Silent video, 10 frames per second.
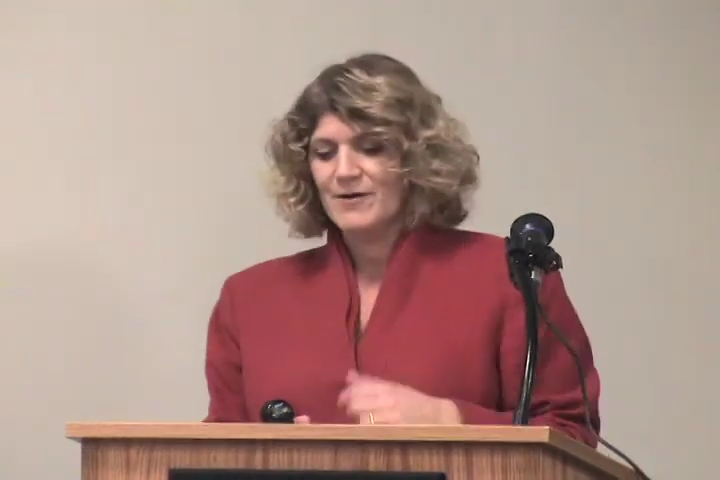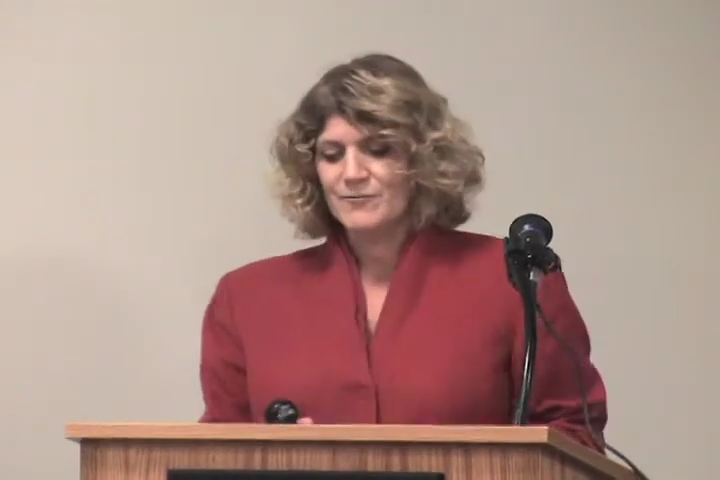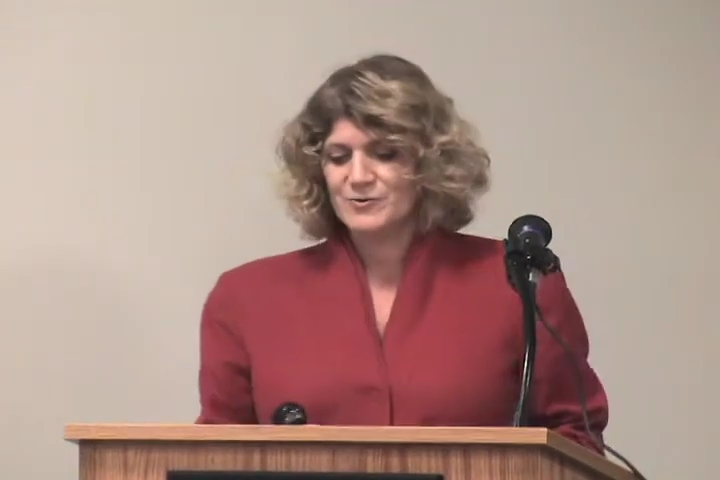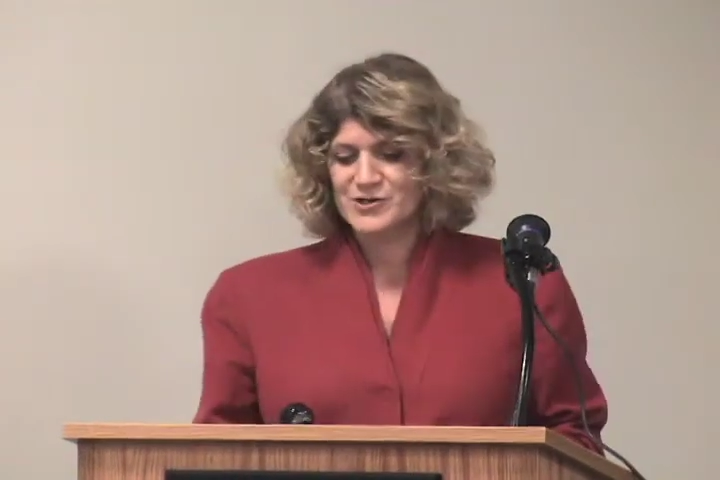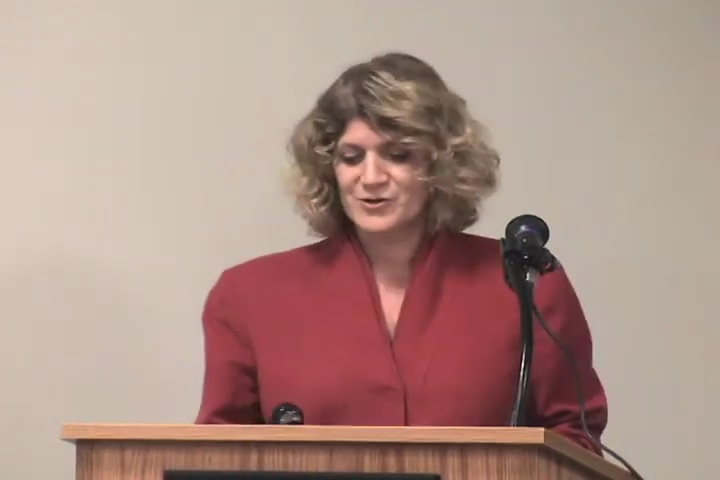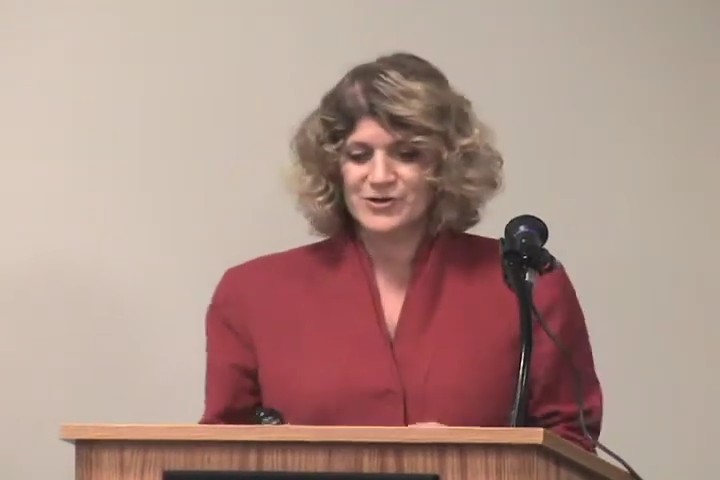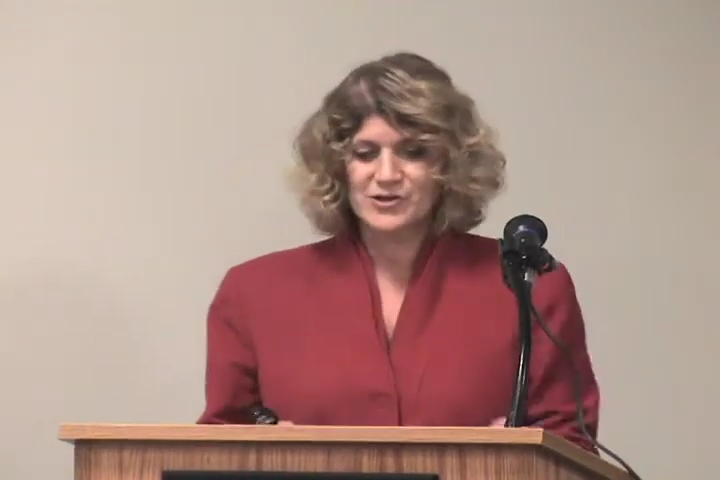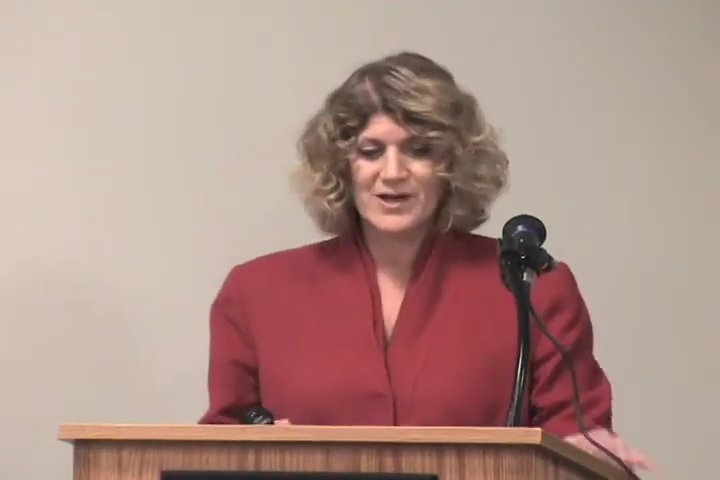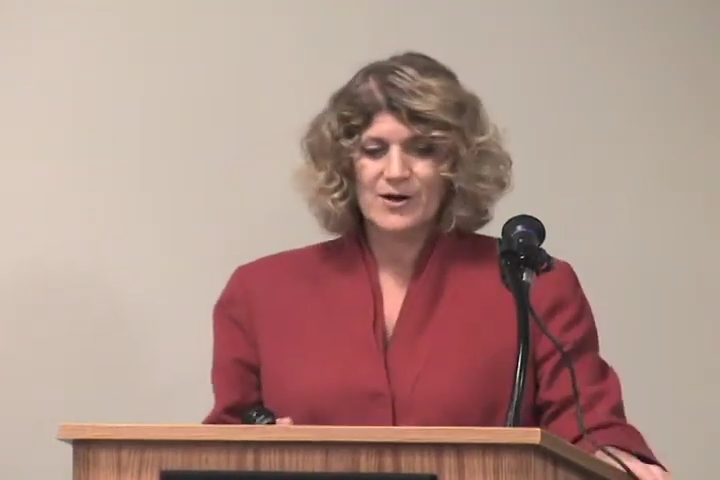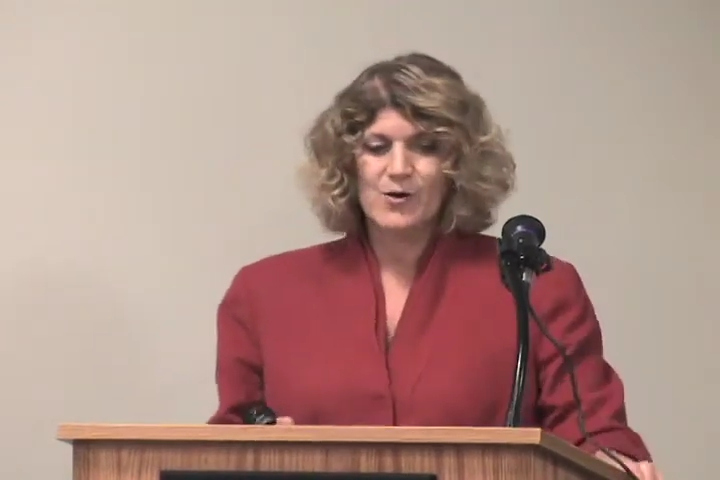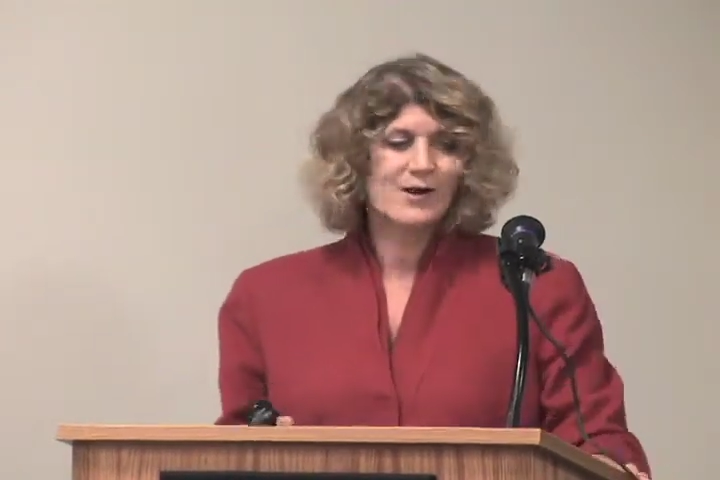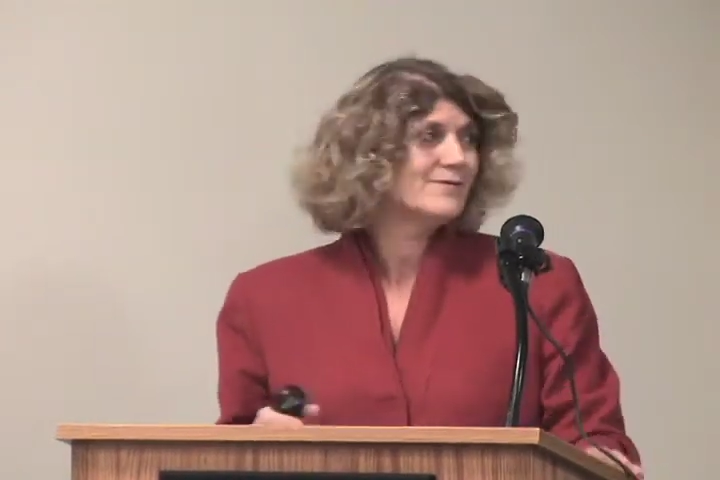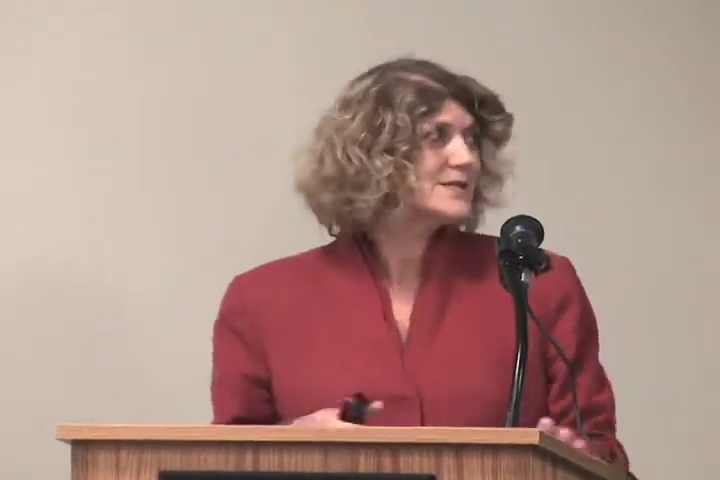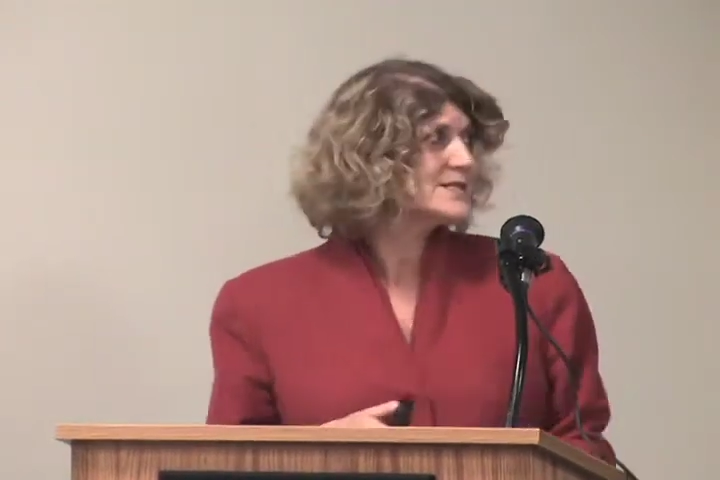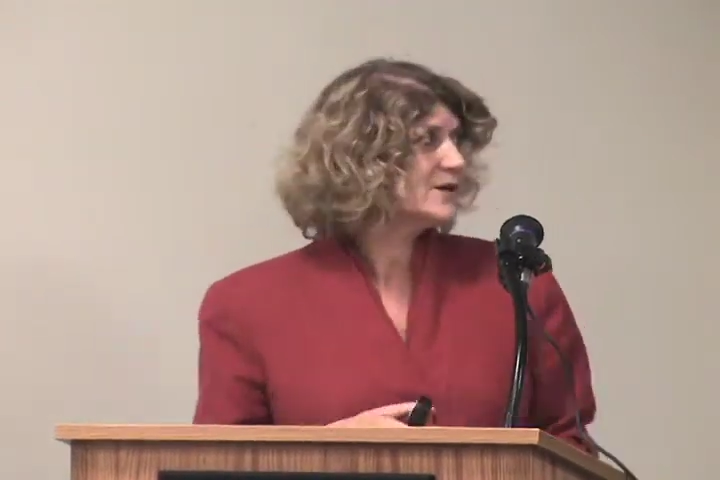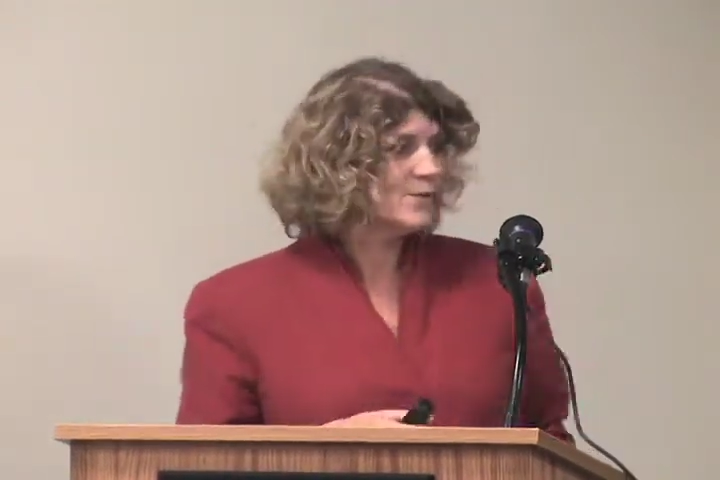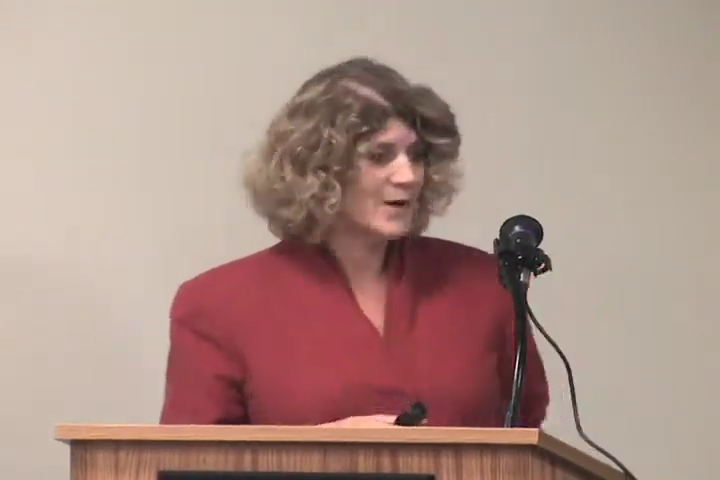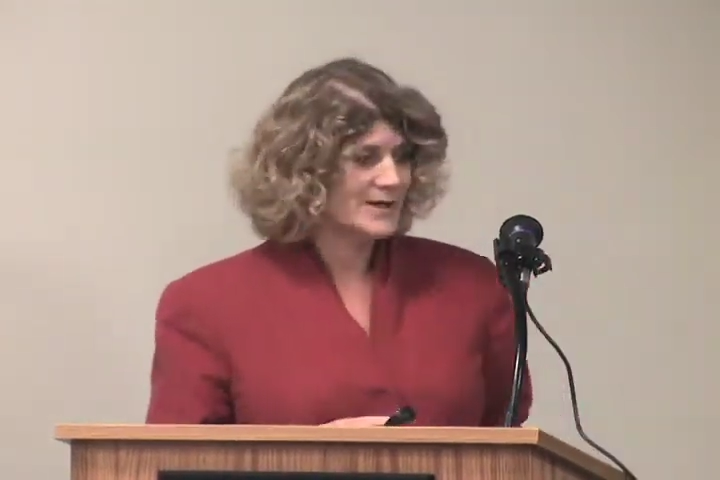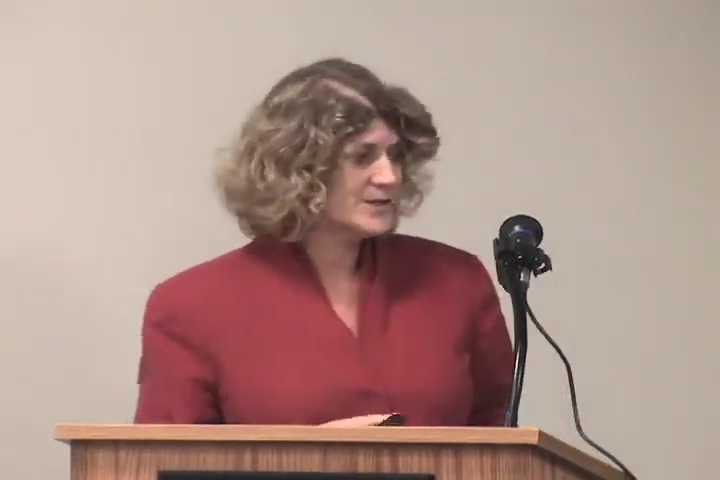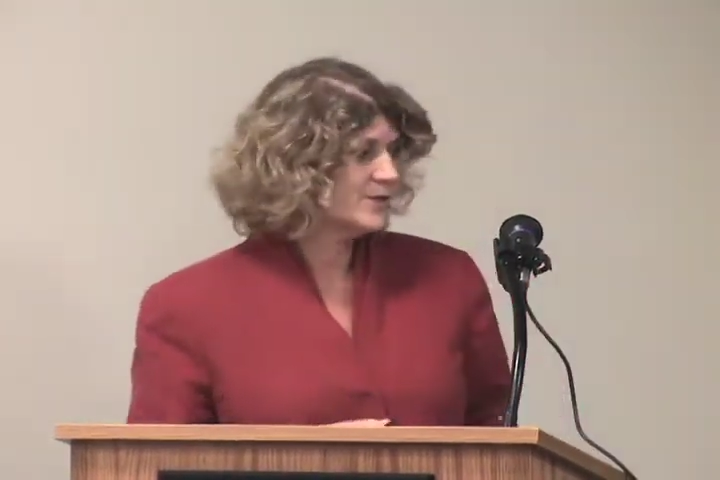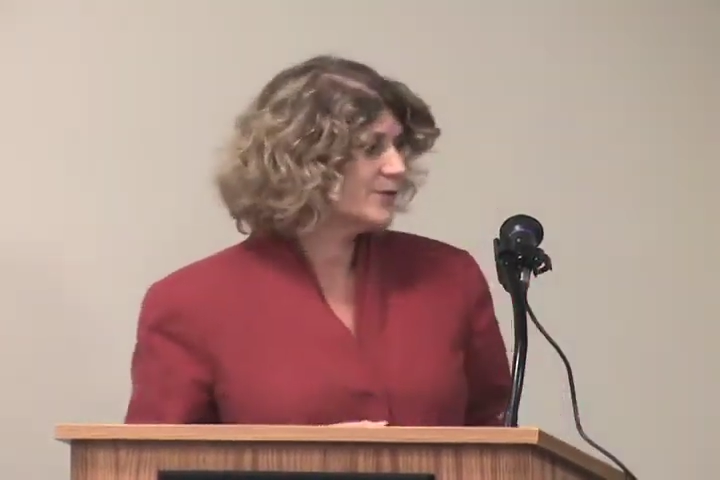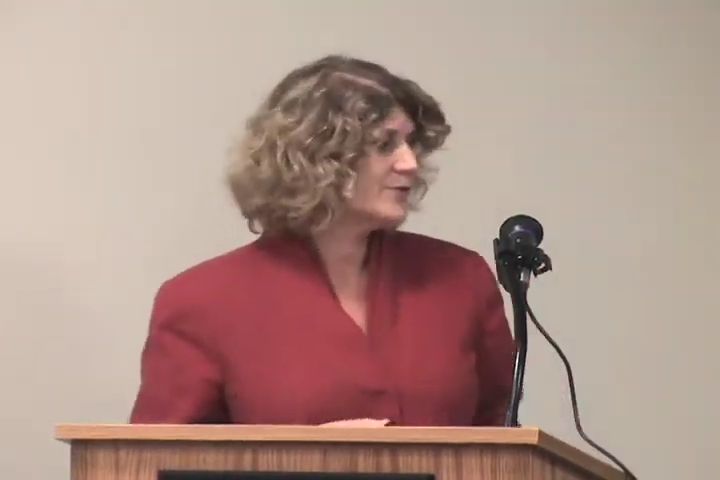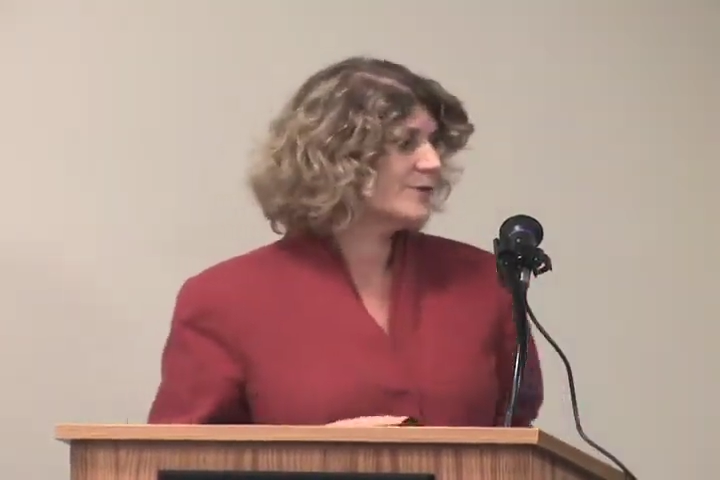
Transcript: of research that all of us here want to do. So